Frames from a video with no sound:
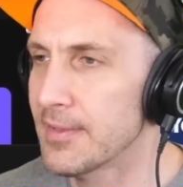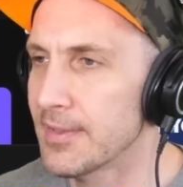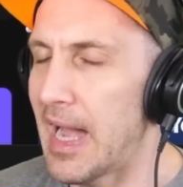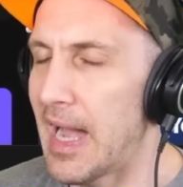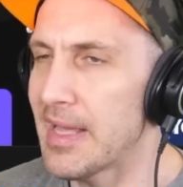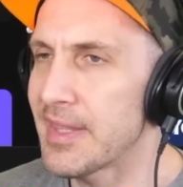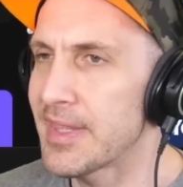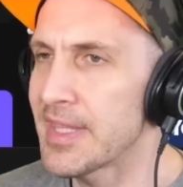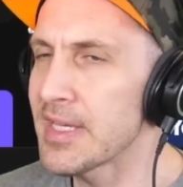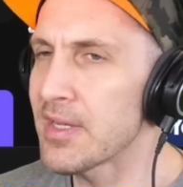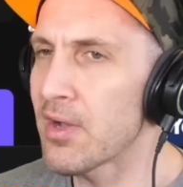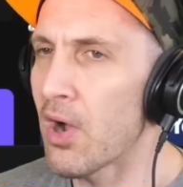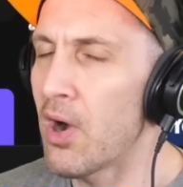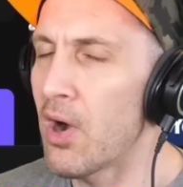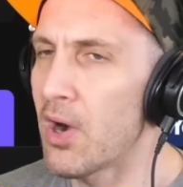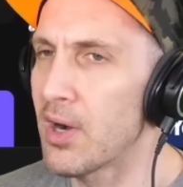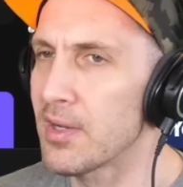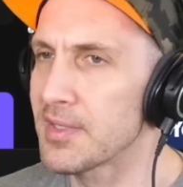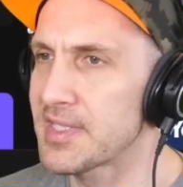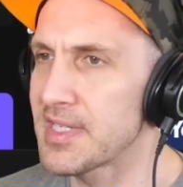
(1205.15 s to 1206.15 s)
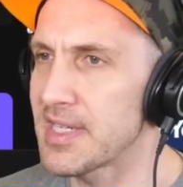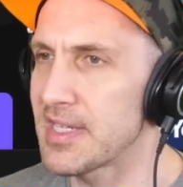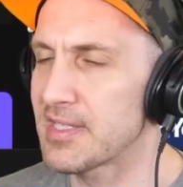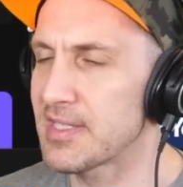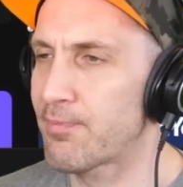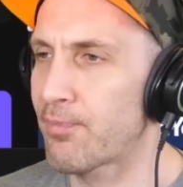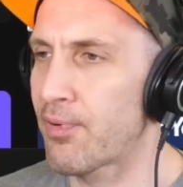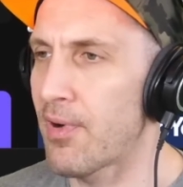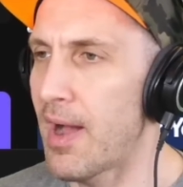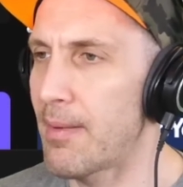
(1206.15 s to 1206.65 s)
I think Halsey
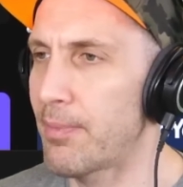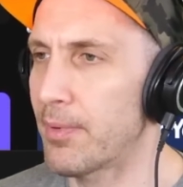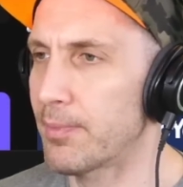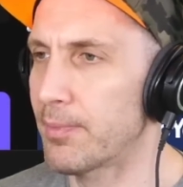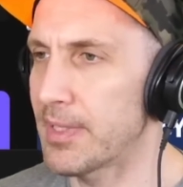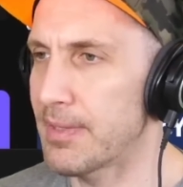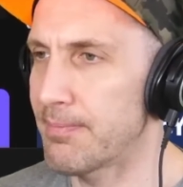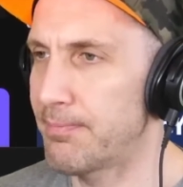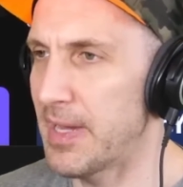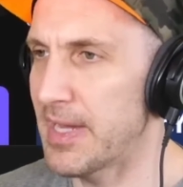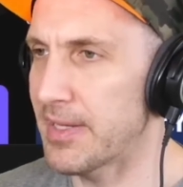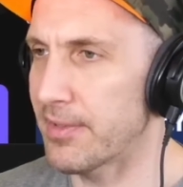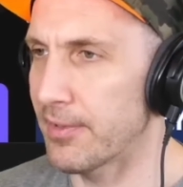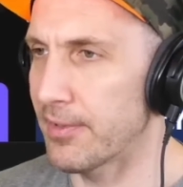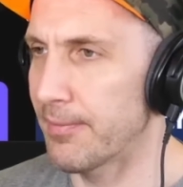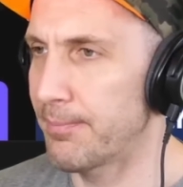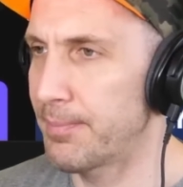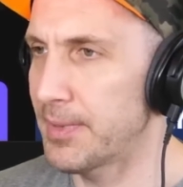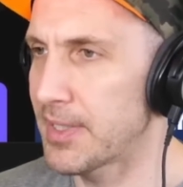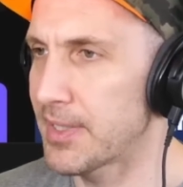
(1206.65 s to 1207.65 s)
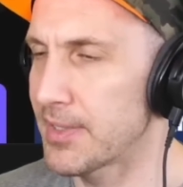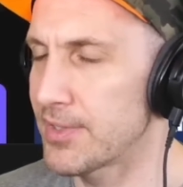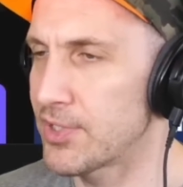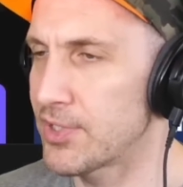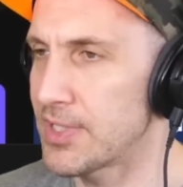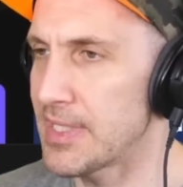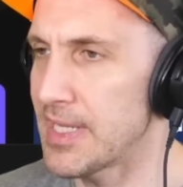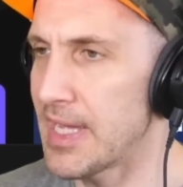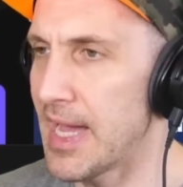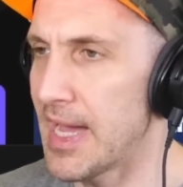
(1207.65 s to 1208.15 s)
is probably bigger because
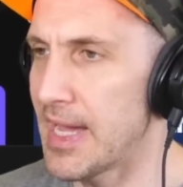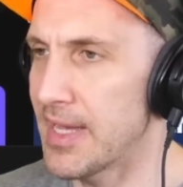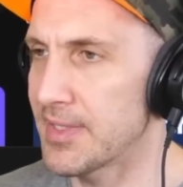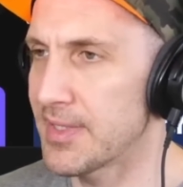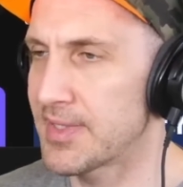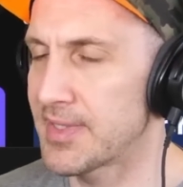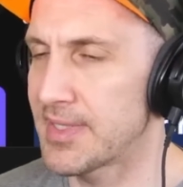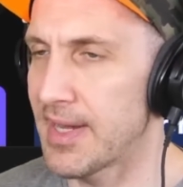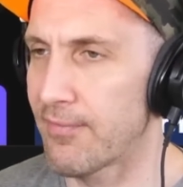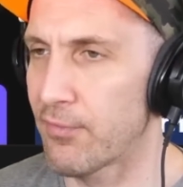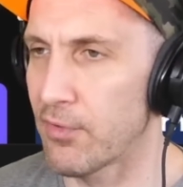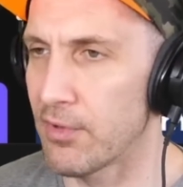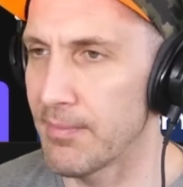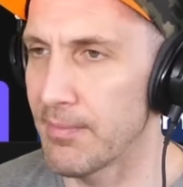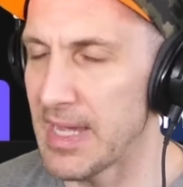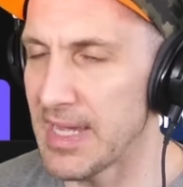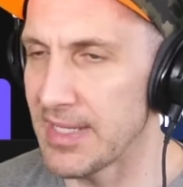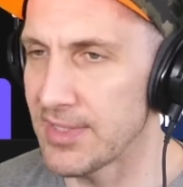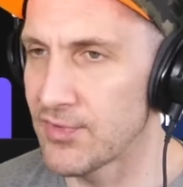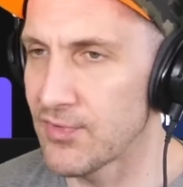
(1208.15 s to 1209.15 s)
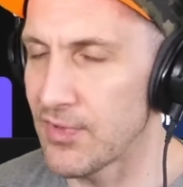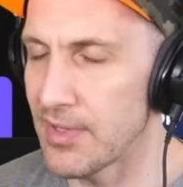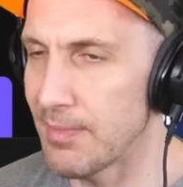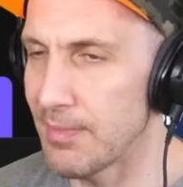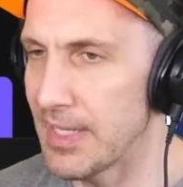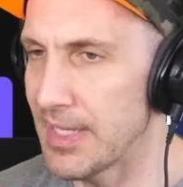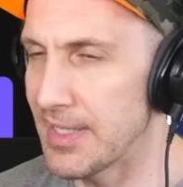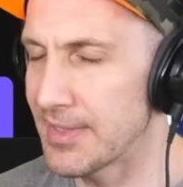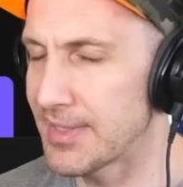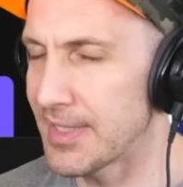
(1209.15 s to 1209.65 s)
she has several mainstream
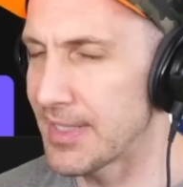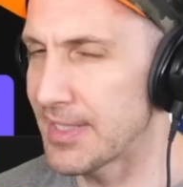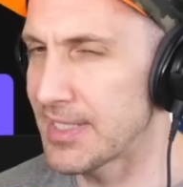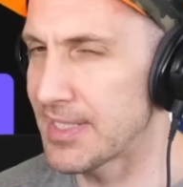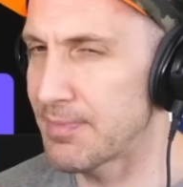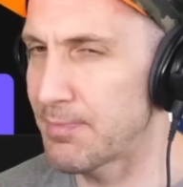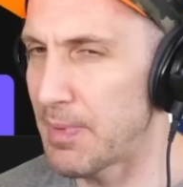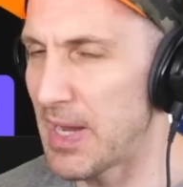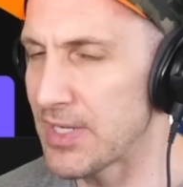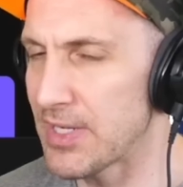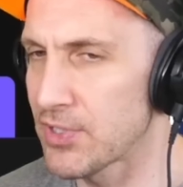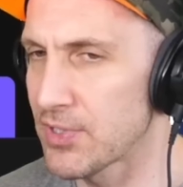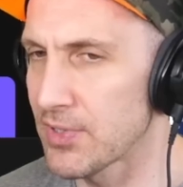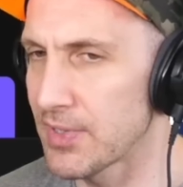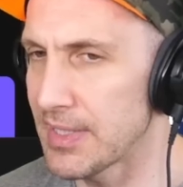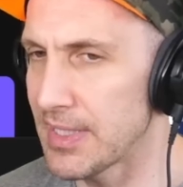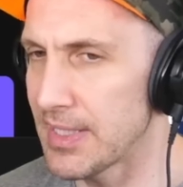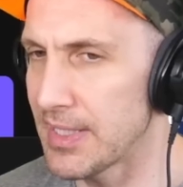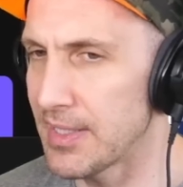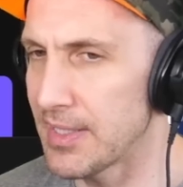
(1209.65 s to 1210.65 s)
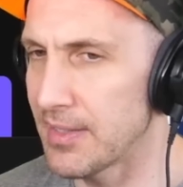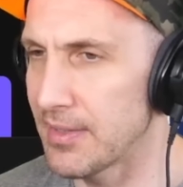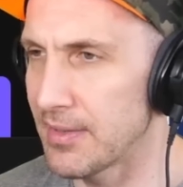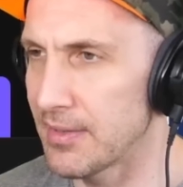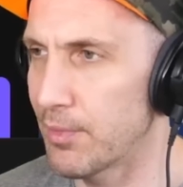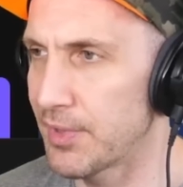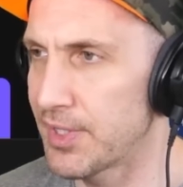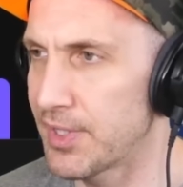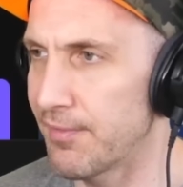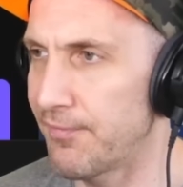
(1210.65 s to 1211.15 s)
hits, especially
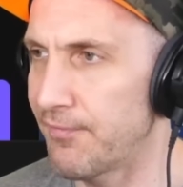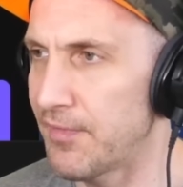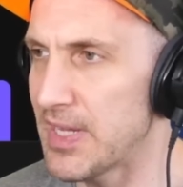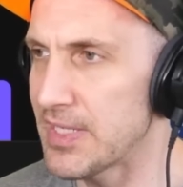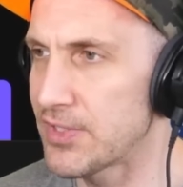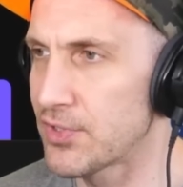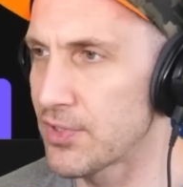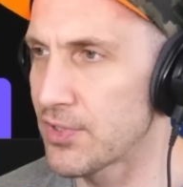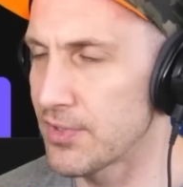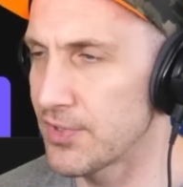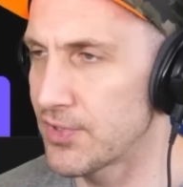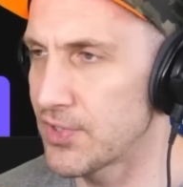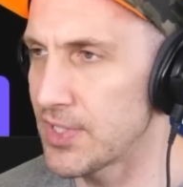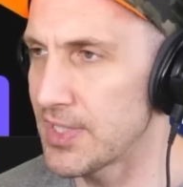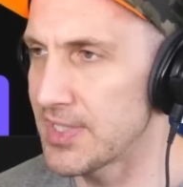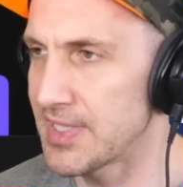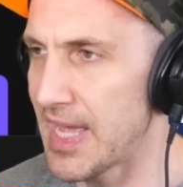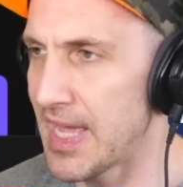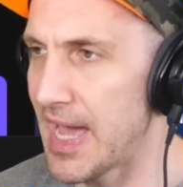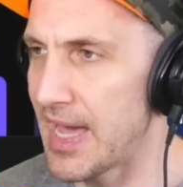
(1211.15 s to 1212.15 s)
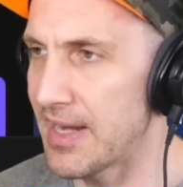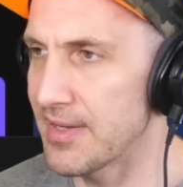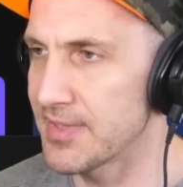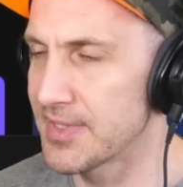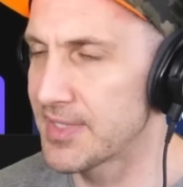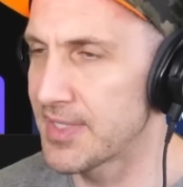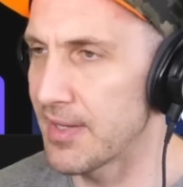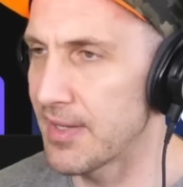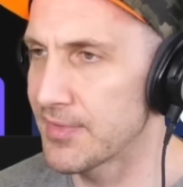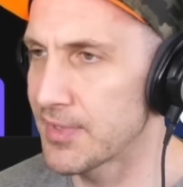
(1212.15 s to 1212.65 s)
with the features she's had and
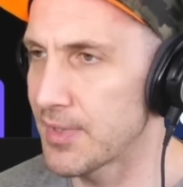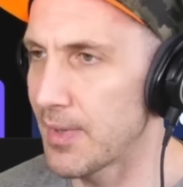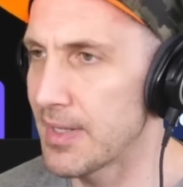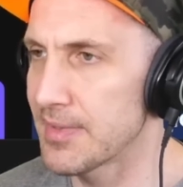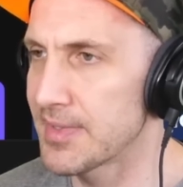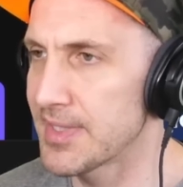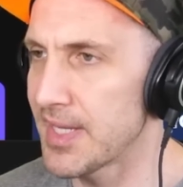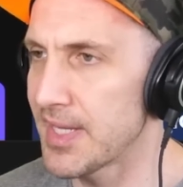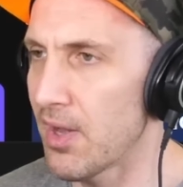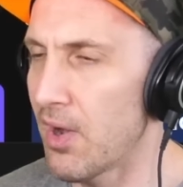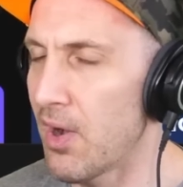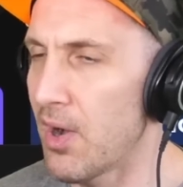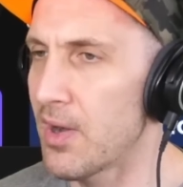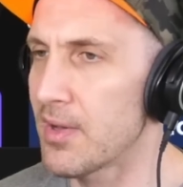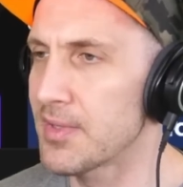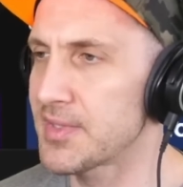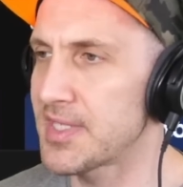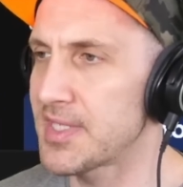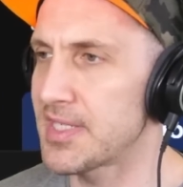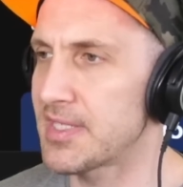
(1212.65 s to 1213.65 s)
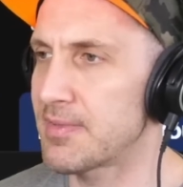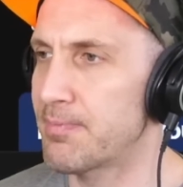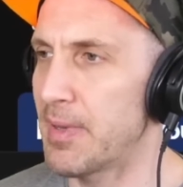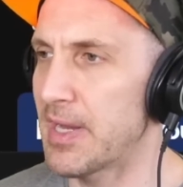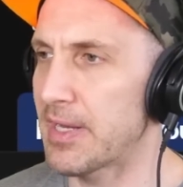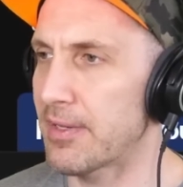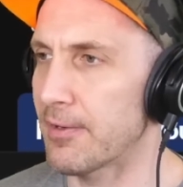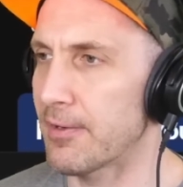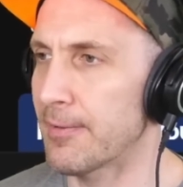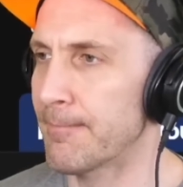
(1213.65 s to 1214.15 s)
stuff. So I'd say Halsey's
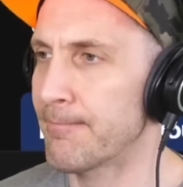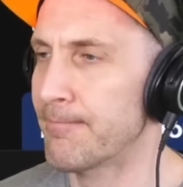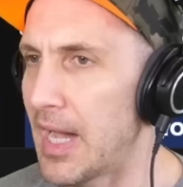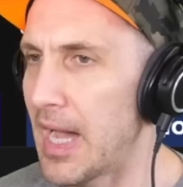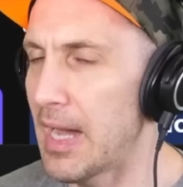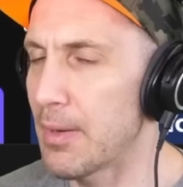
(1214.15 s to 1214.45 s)
bigger.